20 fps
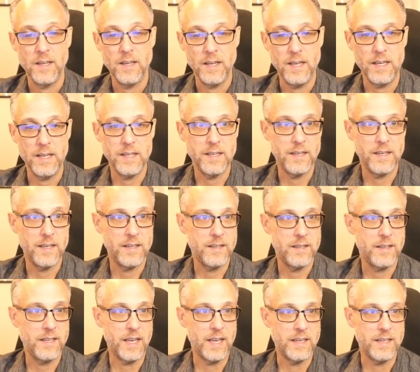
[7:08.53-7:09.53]
And
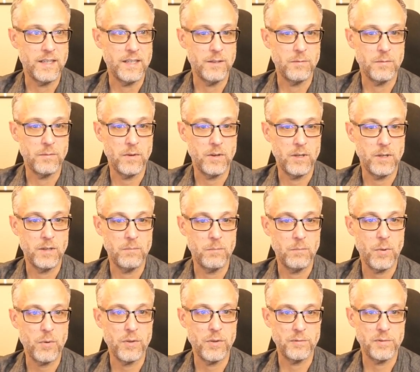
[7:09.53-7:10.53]
again, on
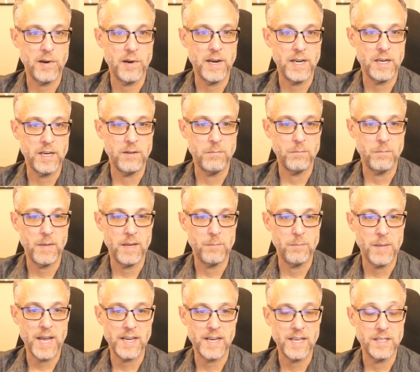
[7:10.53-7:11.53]
both the front end and
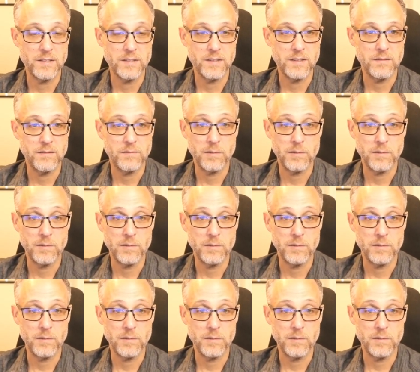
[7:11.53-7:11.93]
back end